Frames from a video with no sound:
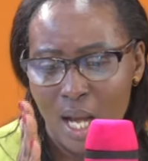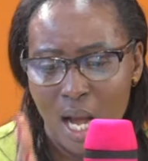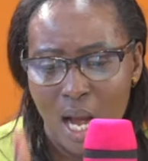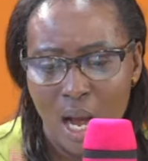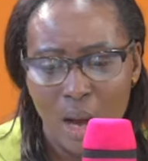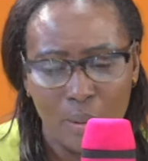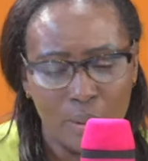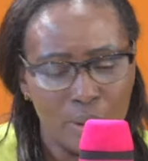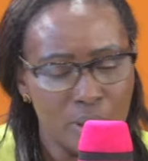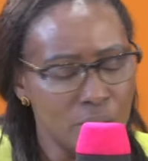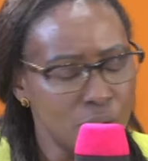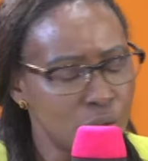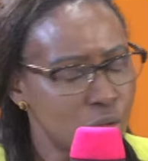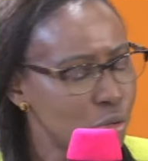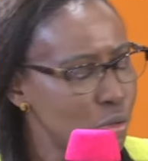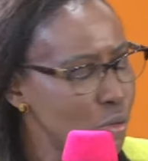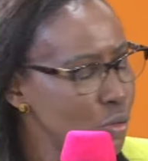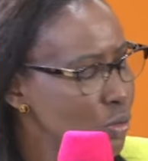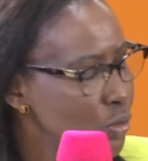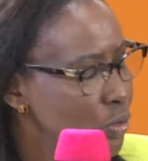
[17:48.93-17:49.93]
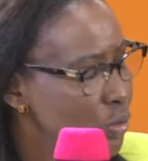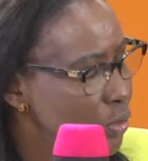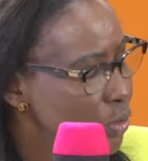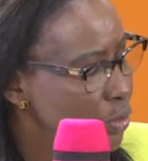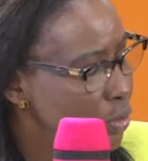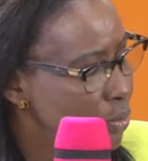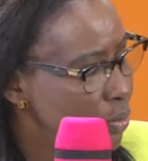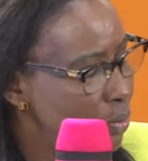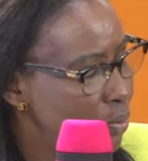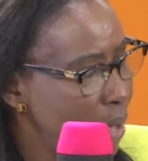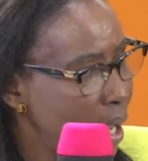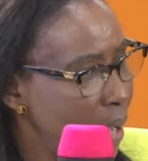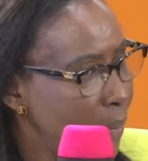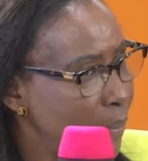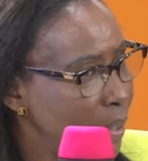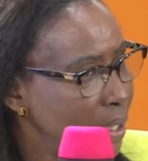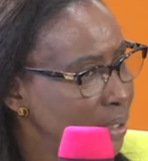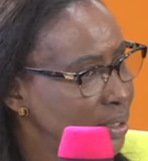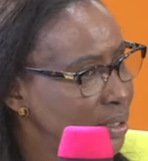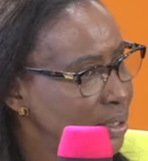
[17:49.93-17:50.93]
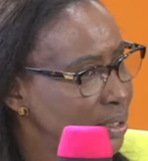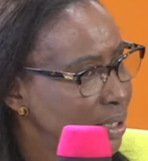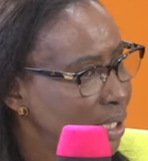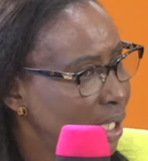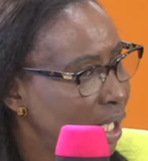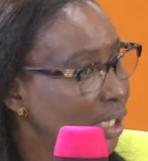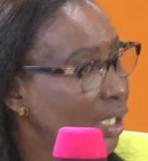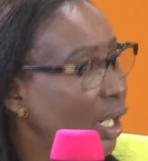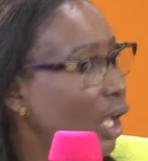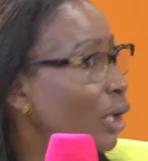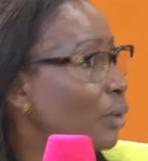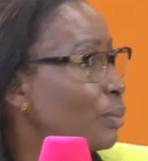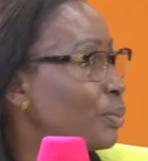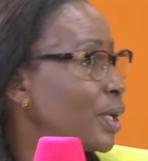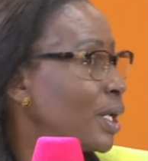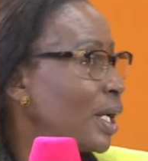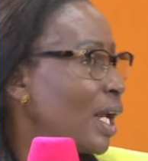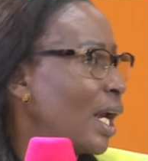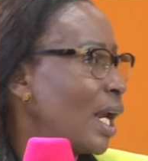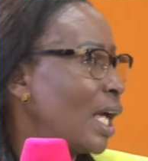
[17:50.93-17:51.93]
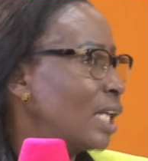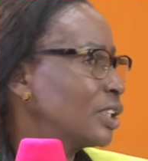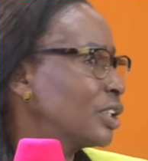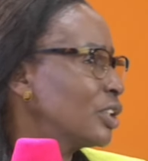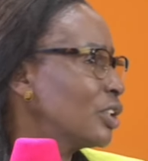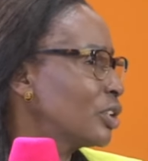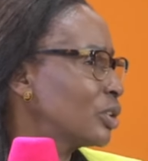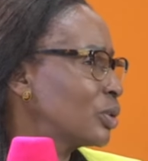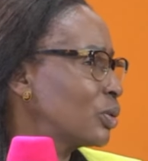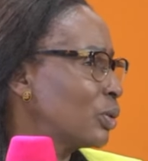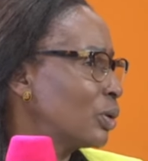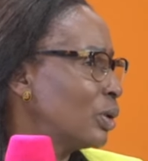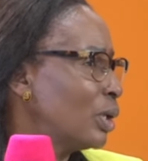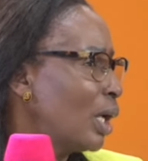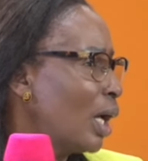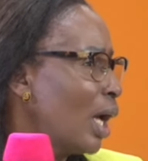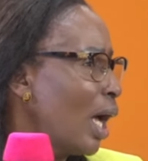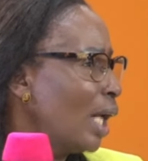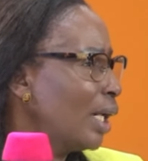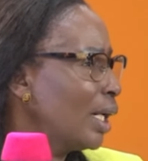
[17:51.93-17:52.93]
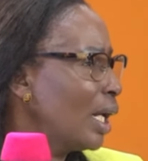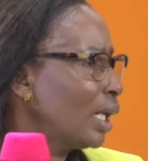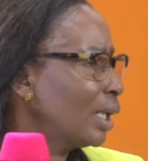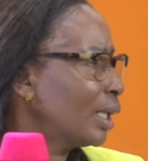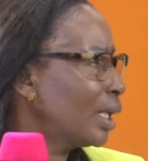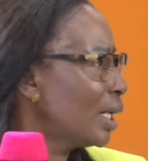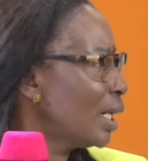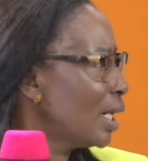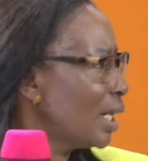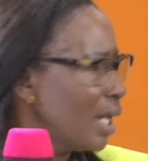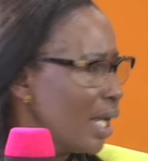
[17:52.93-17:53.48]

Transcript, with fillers: look for a shortcut to a national school. And I'll be in a national school. And I'll get an